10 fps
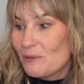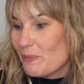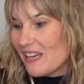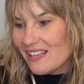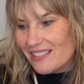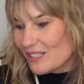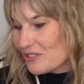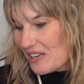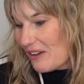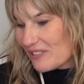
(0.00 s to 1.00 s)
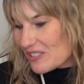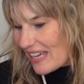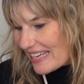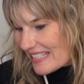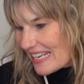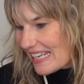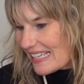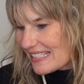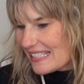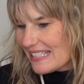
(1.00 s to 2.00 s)
to pit it doesn't have a size in it
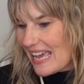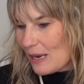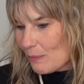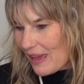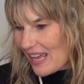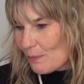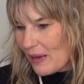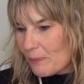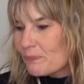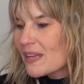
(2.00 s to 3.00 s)
because it's handmade but